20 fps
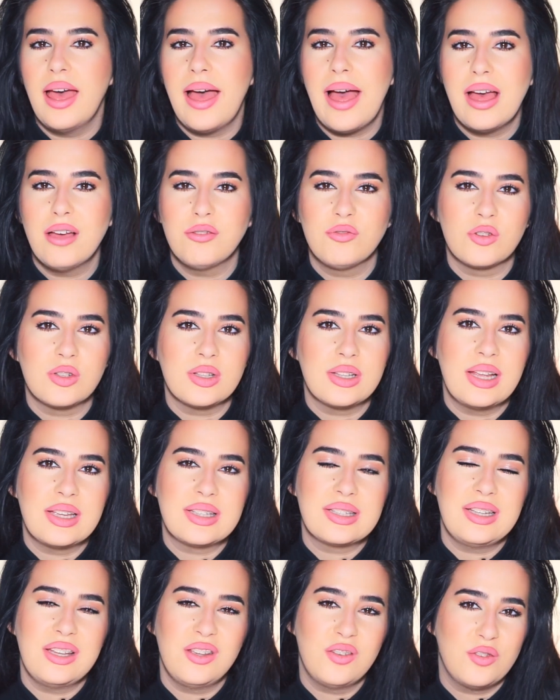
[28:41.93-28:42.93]

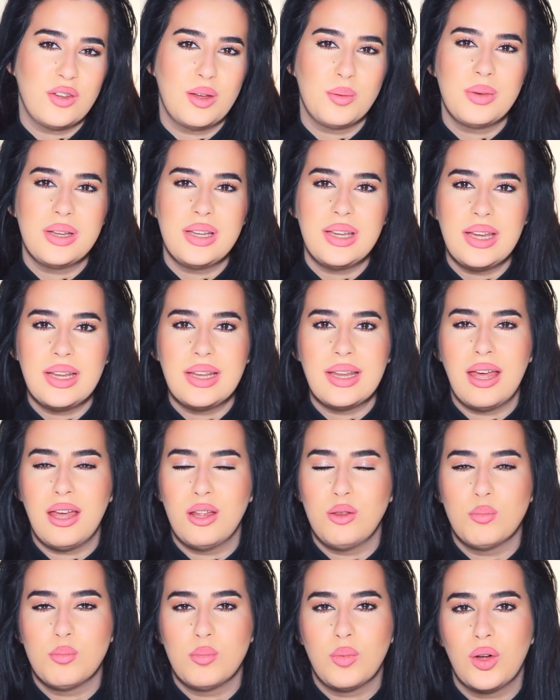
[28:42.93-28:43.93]
effortlessly feminine
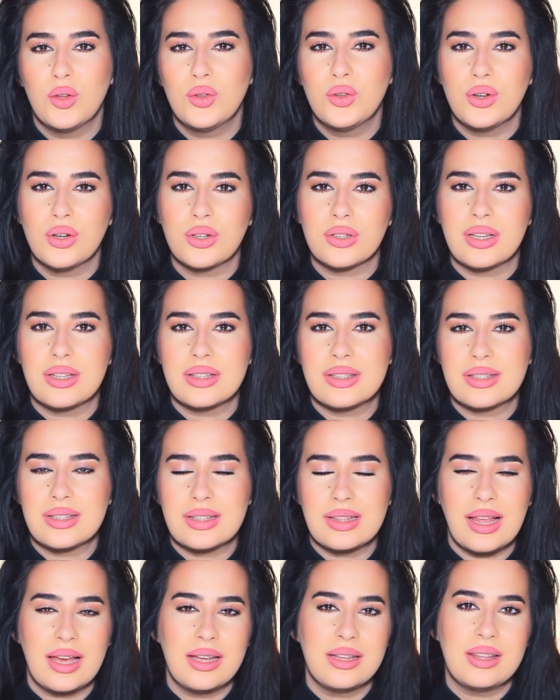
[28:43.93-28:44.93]
and modern and
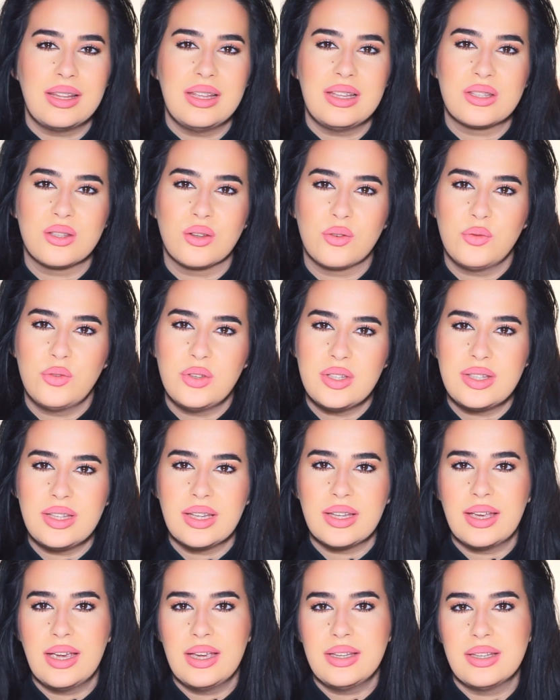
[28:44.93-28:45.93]
slightly
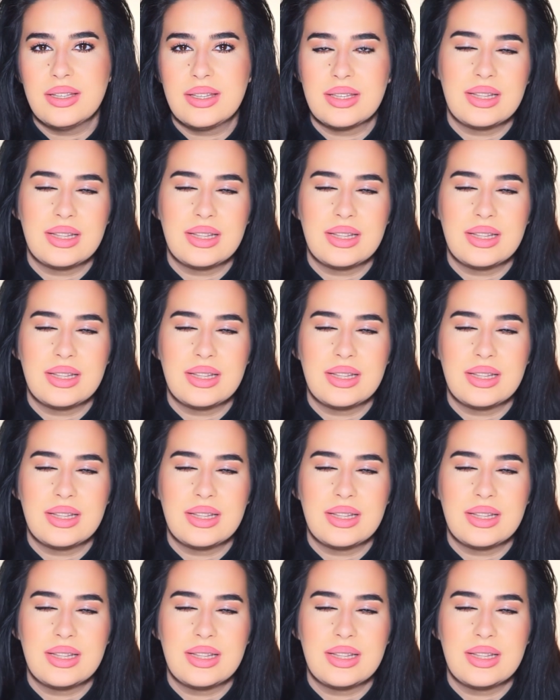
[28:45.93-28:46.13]
sophisticated,